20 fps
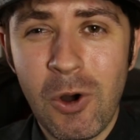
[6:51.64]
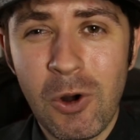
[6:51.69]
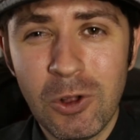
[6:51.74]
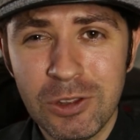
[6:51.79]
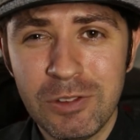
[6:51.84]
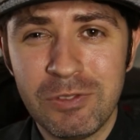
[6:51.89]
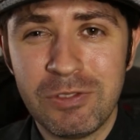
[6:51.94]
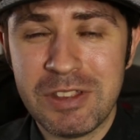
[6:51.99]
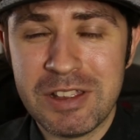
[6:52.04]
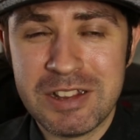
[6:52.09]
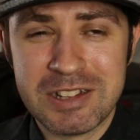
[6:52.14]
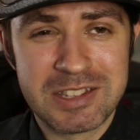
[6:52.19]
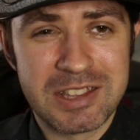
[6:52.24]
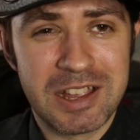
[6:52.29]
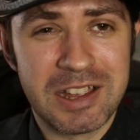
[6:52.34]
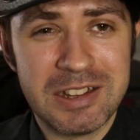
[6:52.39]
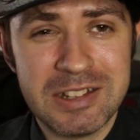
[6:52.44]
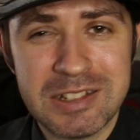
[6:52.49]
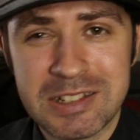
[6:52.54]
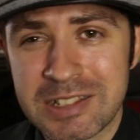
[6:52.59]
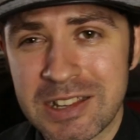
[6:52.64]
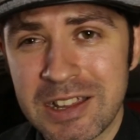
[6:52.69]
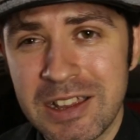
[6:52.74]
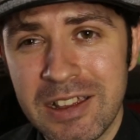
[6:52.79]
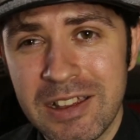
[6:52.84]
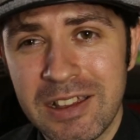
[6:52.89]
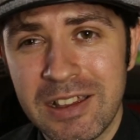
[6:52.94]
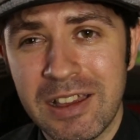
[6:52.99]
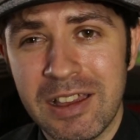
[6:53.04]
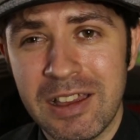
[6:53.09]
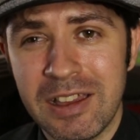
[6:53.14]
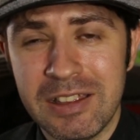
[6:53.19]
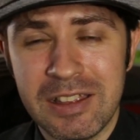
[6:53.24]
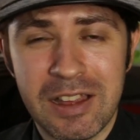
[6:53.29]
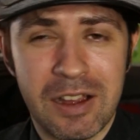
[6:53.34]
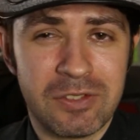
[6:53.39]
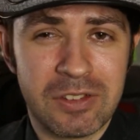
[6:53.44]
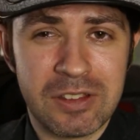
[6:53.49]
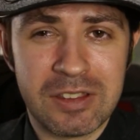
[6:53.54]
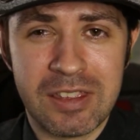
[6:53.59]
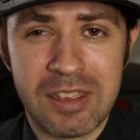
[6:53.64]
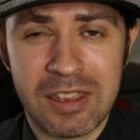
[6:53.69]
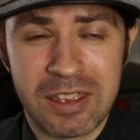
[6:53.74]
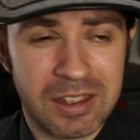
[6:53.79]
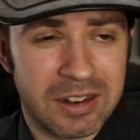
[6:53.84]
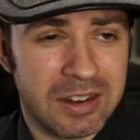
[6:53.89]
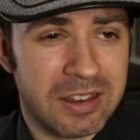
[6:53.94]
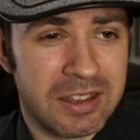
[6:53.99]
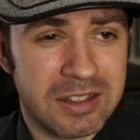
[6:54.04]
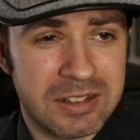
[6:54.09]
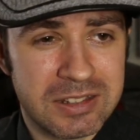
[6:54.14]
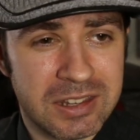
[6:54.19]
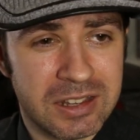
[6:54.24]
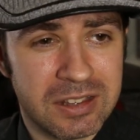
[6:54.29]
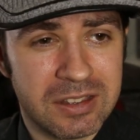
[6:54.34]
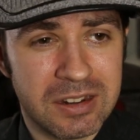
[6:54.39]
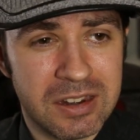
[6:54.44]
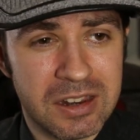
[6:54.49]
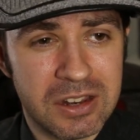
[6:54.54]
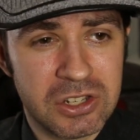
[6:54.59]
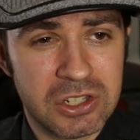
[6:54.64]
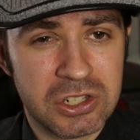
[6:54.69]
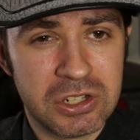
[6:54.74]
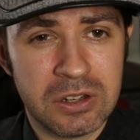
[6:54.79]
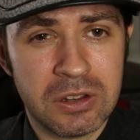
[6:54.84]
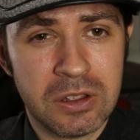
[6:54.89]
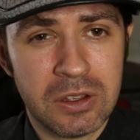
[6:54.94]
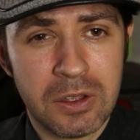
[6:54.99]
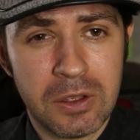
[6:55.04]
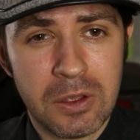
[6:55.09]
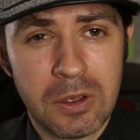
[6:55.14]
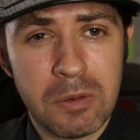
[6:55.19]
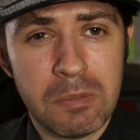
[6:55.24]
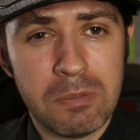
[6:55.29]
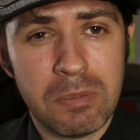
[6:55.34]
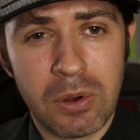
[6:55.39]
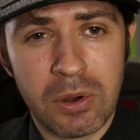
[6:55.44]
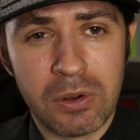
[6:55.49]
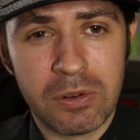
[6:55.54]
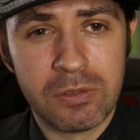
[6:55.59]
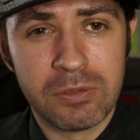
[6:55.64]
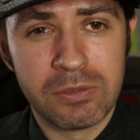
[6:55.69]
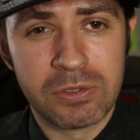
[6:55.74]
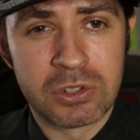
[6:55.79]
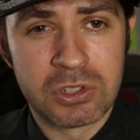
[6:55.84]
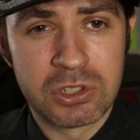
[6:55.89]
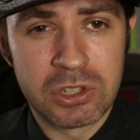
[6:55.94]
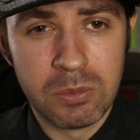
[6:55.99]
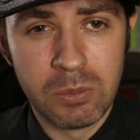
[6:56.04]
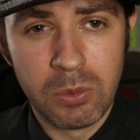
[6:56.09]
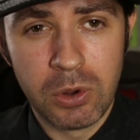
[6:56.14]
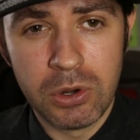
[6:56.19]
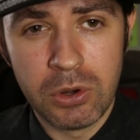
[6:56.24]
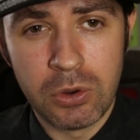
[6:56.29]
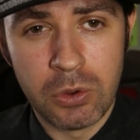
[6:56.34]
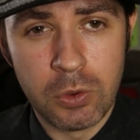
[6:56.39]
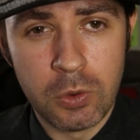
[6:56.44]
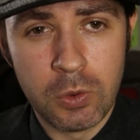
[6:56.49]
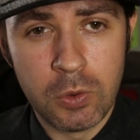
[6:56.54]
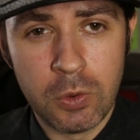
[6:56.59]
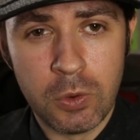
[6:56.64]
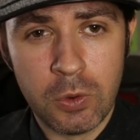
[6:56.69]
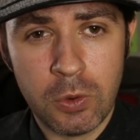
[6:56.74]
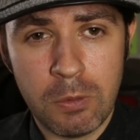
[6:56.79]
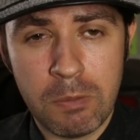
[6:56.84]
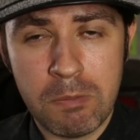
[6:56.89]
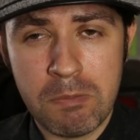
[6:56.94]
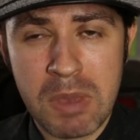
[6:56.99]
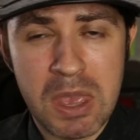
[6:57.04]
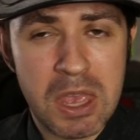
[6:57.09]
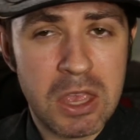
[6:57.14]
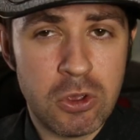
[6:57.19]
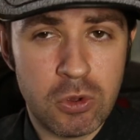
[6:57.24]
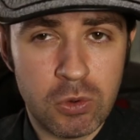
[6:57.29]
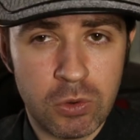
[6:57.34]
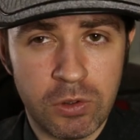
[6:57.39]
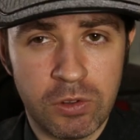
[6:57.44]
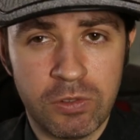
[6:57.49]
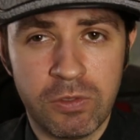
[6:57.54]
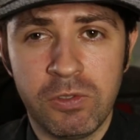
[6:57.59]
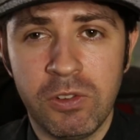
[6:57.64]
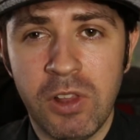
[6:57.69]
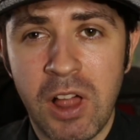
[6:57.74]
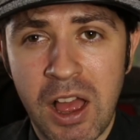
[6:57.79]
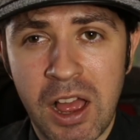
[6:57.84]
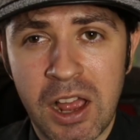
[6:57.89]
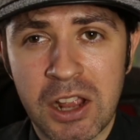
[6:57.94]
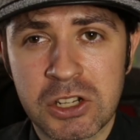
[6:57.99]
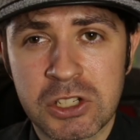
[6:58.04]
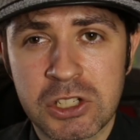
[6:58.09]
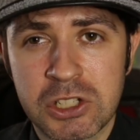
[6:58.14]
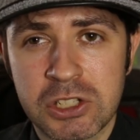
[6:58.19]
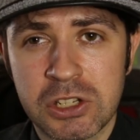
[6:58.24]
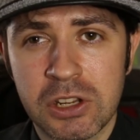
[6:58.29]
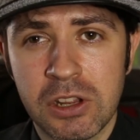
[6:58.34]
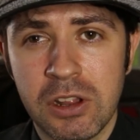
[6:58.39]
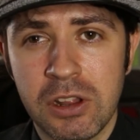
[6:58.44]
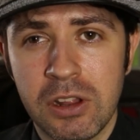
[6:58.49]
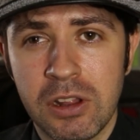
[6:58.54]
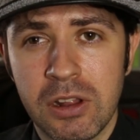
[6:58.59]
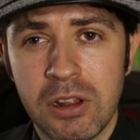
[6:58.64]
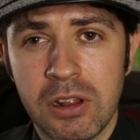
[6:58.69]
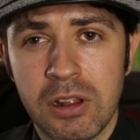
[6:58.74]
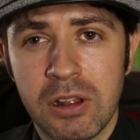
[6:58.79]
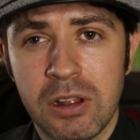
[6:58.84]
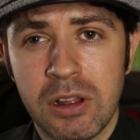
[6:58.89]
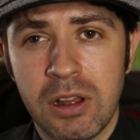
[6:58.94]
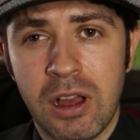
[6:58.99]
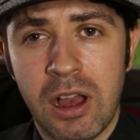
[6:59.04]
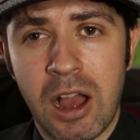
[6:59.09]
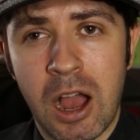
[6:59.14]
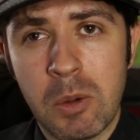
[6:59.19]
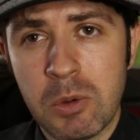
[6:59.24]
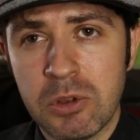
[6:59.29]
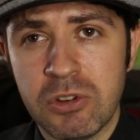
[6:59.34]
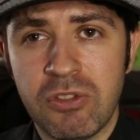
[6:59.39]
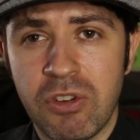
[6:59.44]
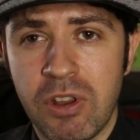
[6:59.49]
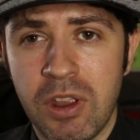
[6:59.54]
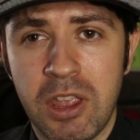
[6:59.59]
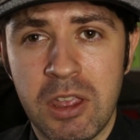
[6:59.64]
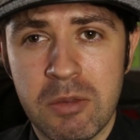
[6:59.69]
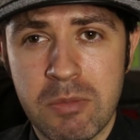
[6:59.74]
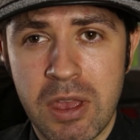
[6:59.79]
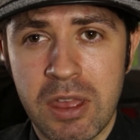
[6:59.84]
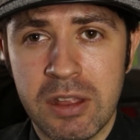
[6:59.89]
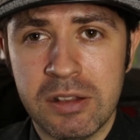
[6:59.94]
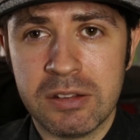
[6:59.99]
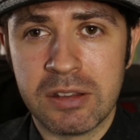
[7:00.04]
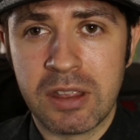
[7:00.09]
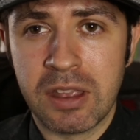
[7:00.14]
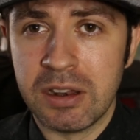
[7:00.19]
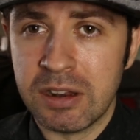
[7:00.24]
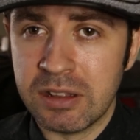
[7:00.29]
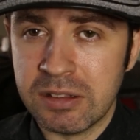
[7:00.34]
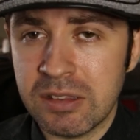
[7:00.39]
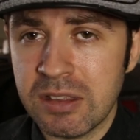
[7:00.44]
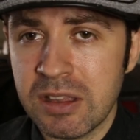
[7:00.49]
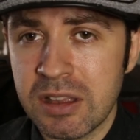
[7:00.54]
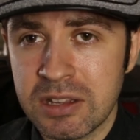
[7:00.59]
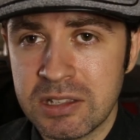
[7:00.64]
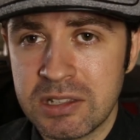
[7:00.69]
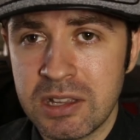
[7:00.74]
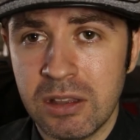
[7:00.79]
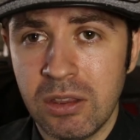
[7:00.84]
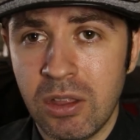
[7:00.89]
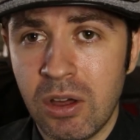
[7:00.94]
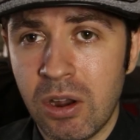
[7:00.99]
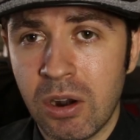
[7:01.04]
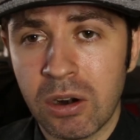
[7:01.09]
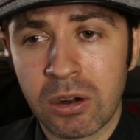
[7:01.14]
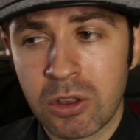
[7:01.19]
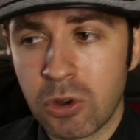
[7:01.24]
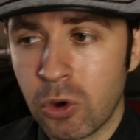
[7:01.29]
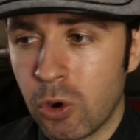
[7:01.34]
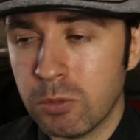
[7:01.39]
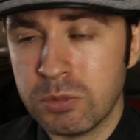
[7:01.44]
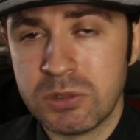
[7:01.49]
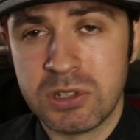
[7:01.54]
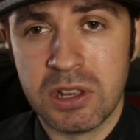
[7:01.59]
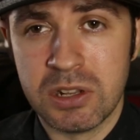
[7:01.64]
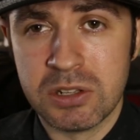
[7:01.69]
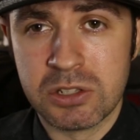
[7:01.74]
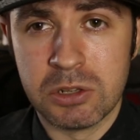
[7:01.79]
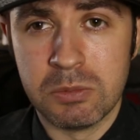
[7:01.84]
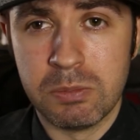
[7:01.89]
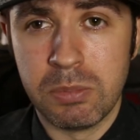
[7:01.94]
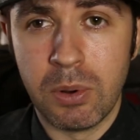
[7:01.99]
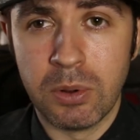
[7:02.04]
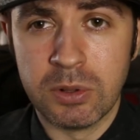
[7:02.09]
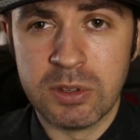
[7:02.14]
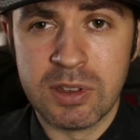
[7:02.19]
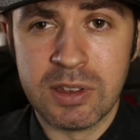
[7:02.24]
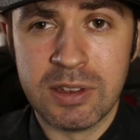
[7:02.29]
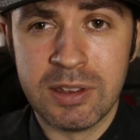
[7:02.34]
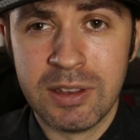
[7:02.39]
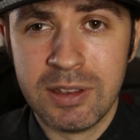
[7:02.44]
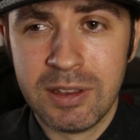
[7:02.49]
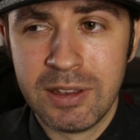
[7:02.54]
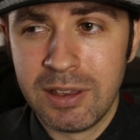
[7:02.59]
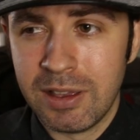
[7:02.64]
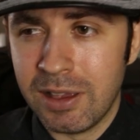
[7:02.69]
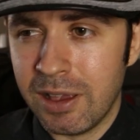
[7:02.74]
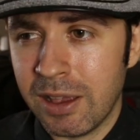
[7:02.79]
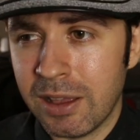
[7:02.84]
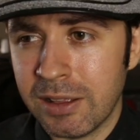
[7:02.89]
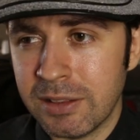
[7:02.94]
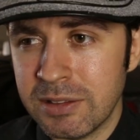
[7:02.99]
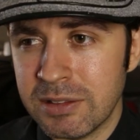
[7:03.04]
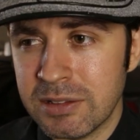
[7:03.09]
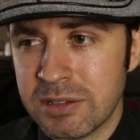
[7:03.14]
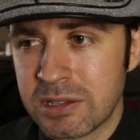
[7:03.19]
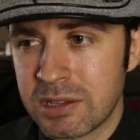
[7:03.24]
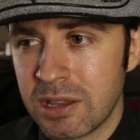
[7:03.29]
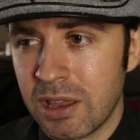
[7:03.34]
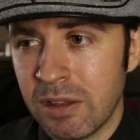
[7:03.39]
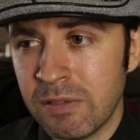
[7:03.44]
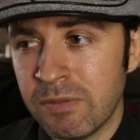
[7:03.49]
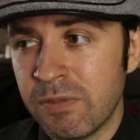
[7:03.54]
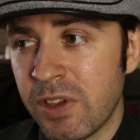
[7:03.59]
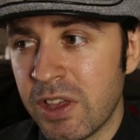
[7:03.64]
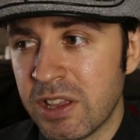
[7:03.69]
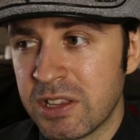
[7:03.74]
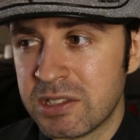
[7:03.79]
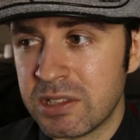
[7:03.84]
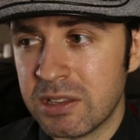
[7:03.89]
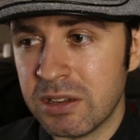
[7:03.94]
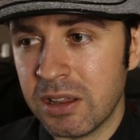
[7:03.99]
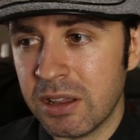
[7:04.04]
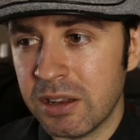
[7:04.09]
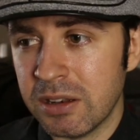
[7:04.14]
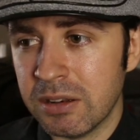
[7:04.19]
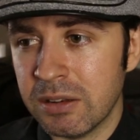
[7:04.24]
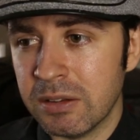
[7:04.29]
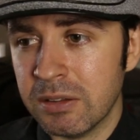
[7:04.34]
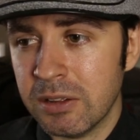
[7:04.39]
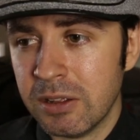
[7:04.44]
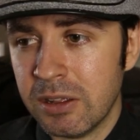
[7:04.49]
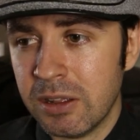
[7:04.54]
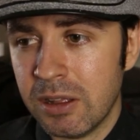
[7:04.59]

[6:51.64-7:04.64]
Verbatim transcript: All of these things uh, you have to take into consideration. But for someone who may use flash, I would recommend getting a DSLR crop sensor body and investing in